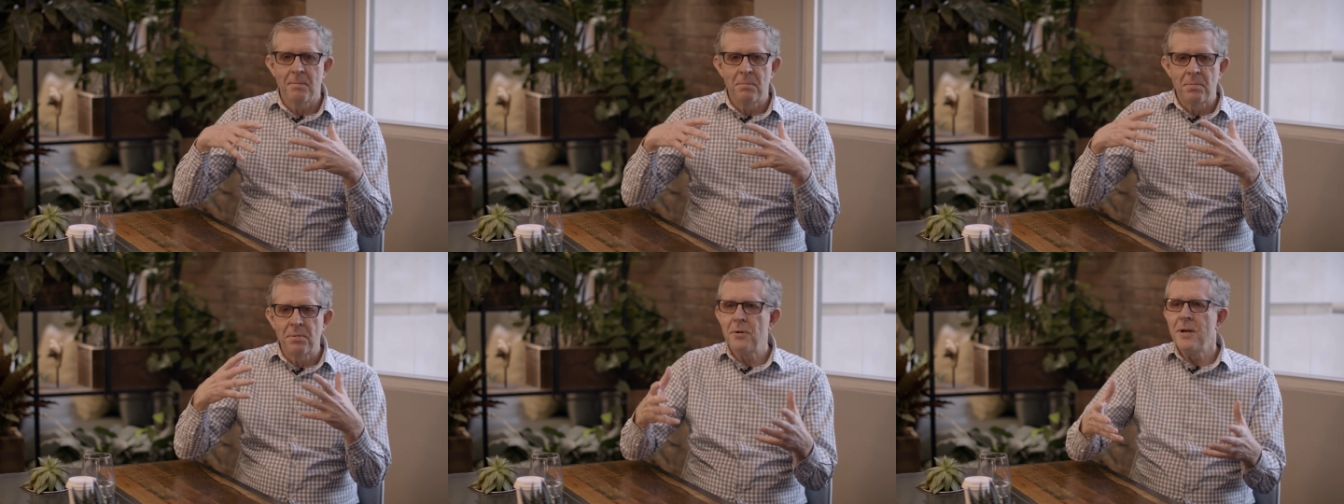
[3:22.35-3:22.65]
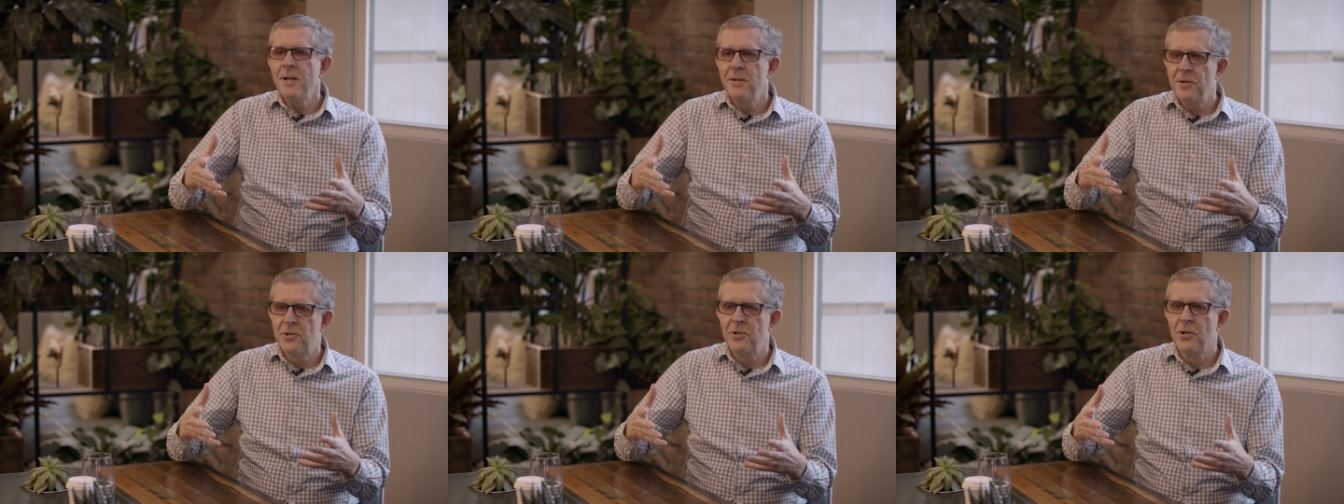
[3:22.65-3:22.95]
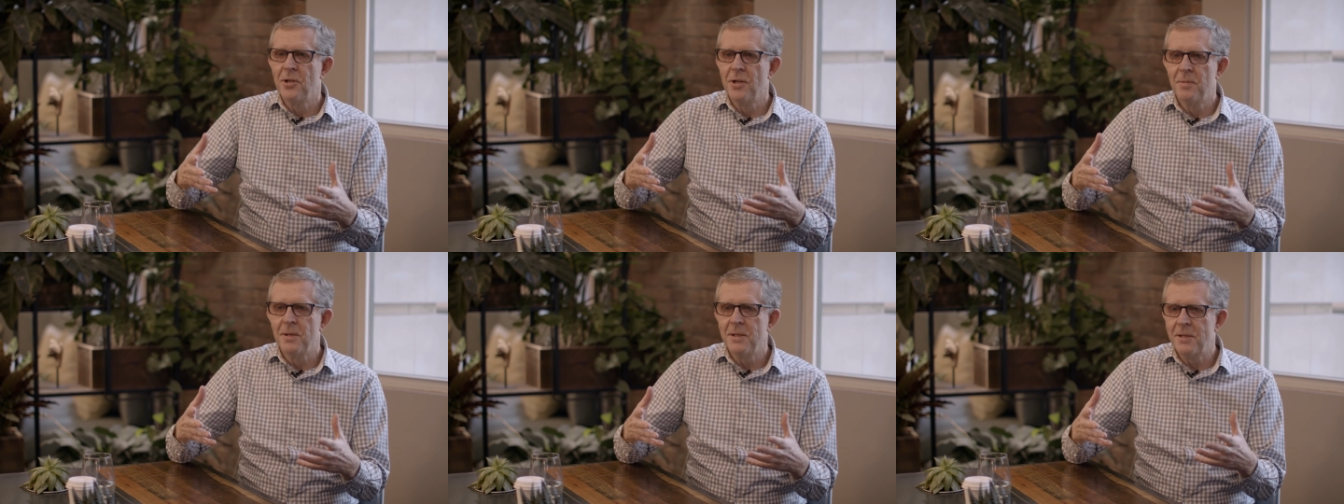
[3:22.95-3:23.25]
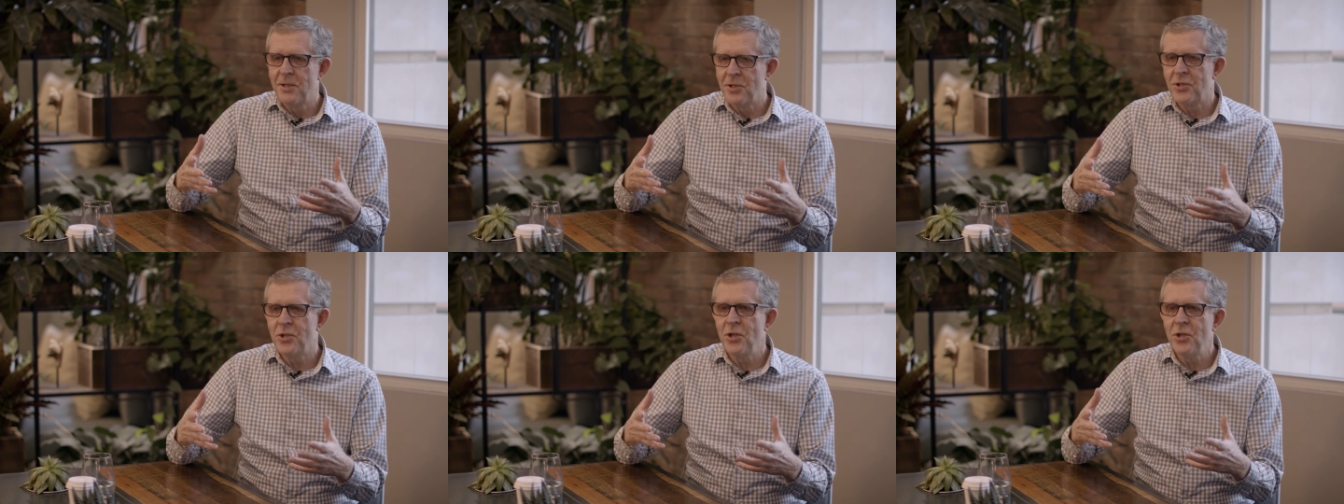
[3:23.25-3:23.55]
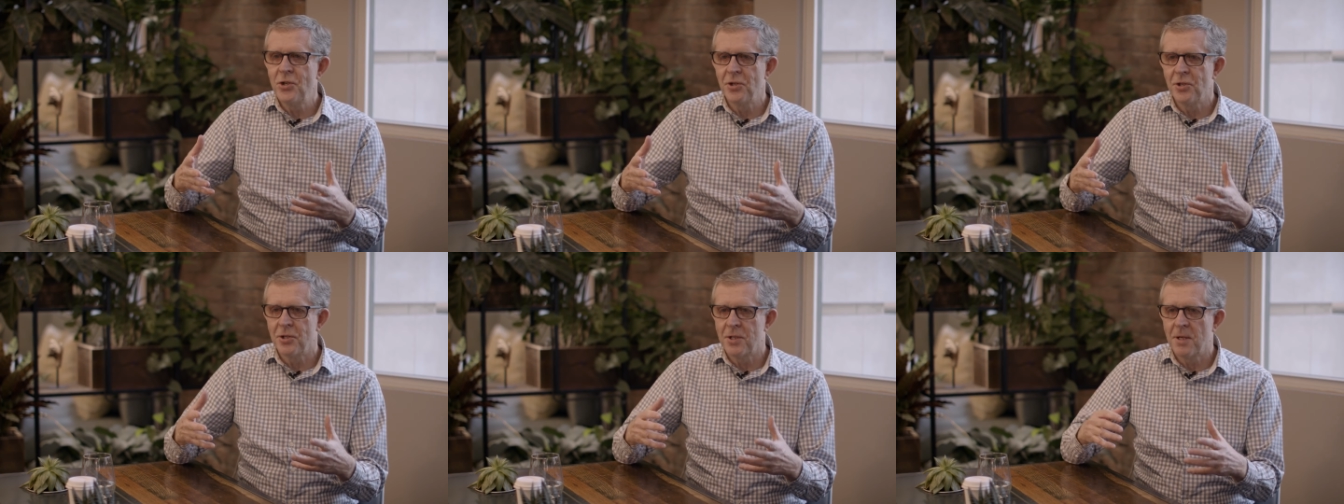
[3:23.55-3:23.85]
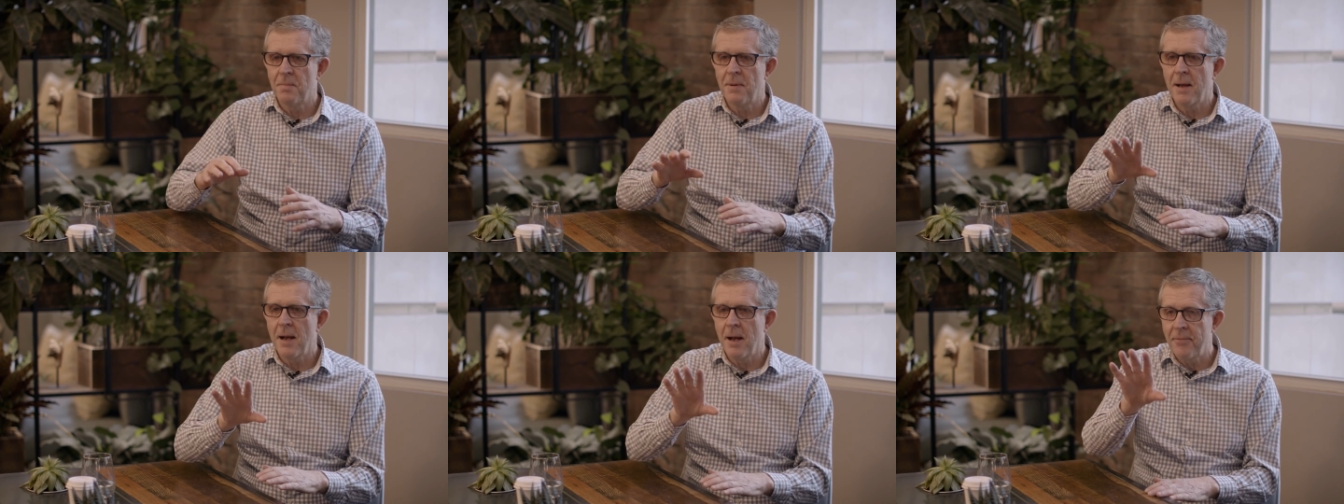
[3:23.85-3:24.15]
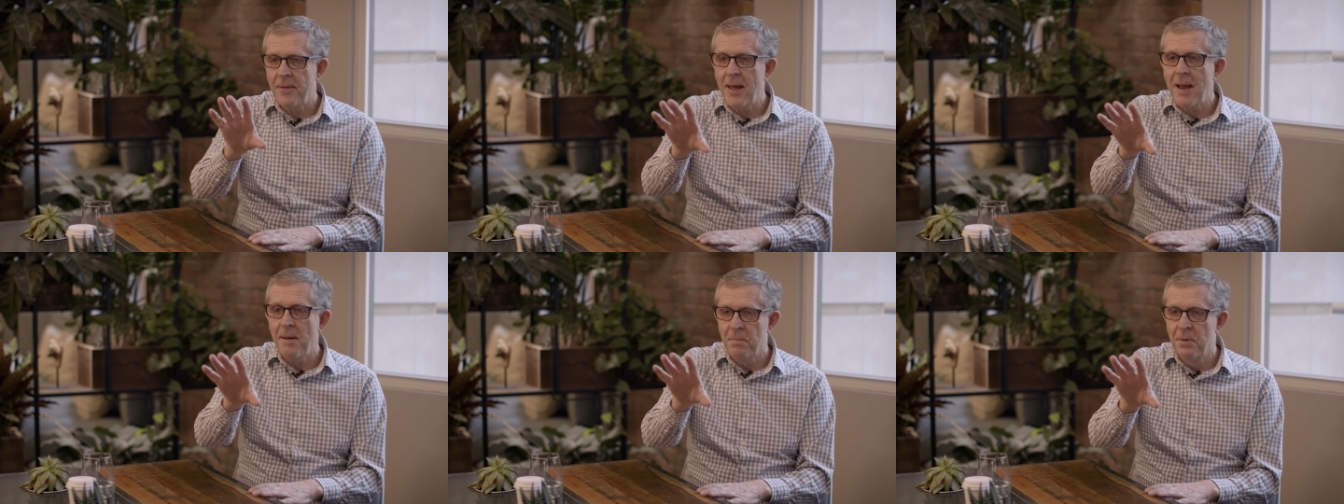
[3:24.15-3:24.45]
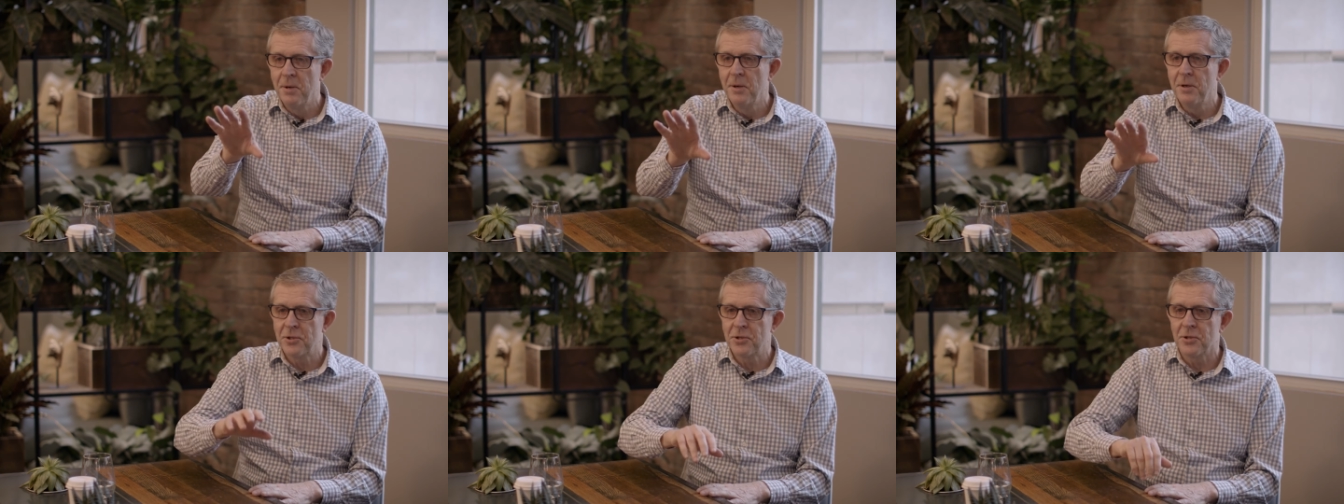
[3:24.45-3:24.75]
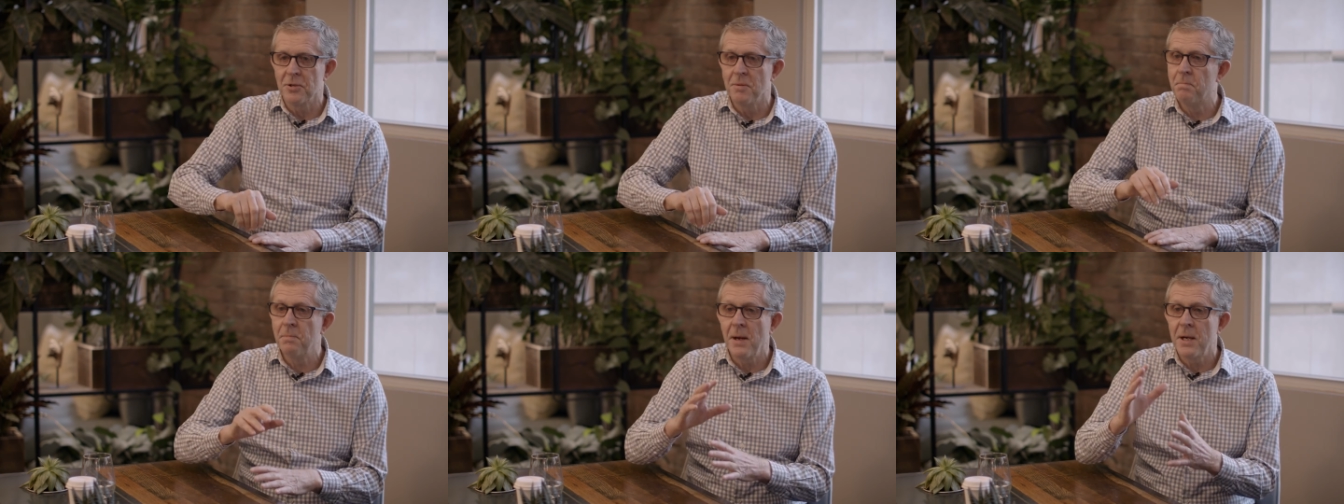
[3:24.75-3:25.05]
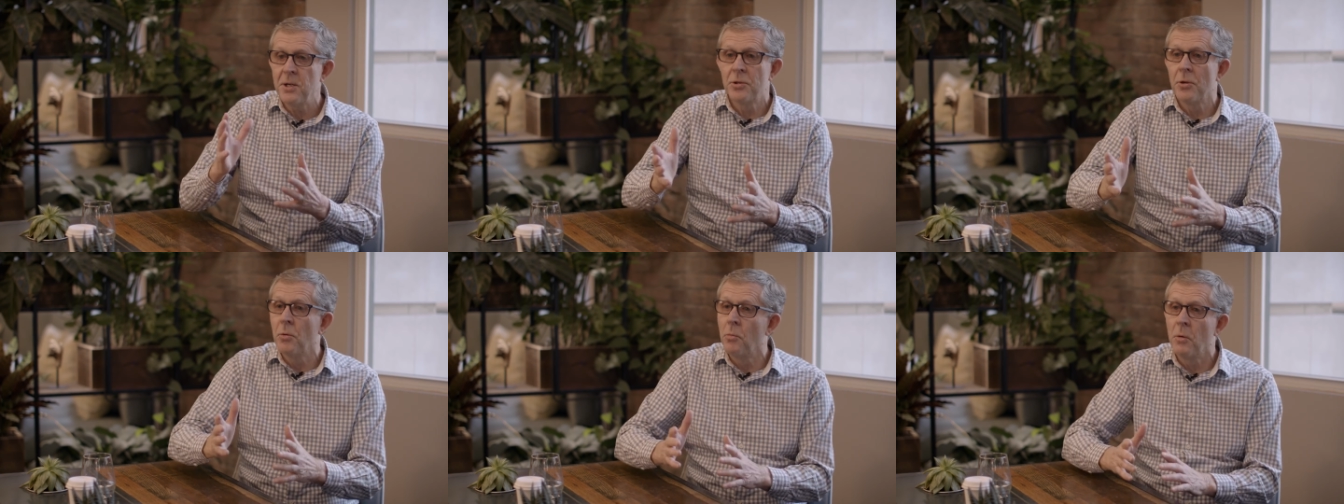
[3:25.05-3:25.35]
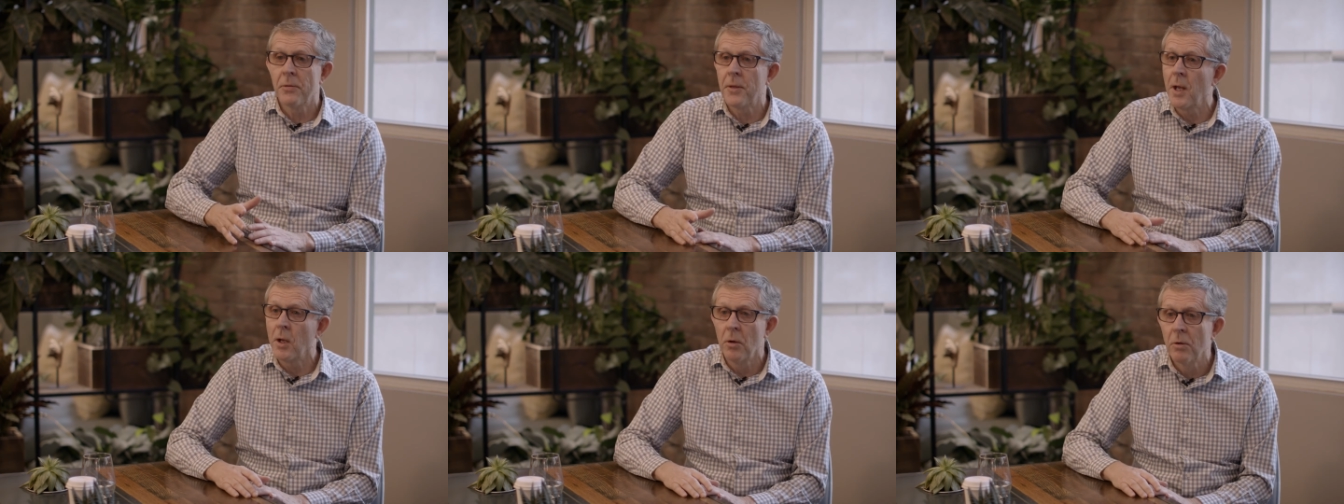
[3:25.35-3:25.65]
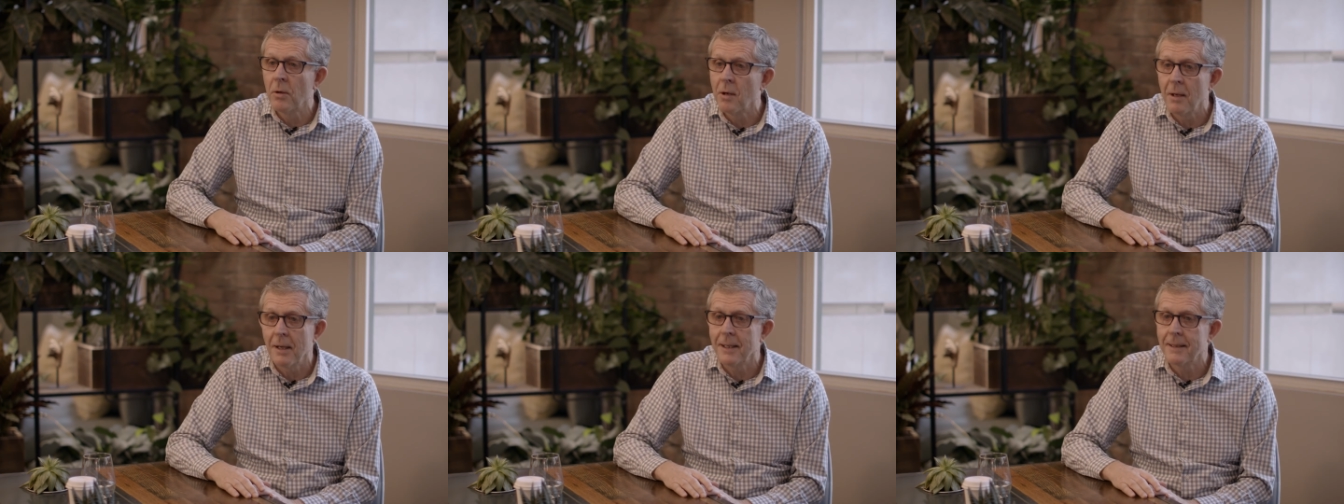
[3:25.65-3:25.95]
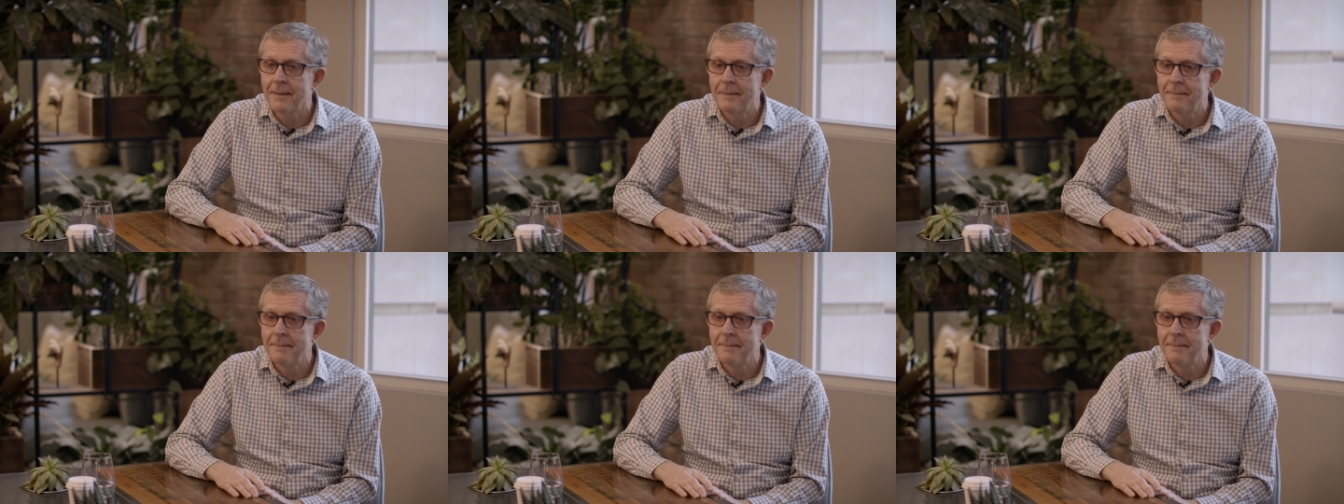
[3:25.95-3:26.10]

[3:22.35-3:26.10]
predetermined decisions about that person based on what they look like.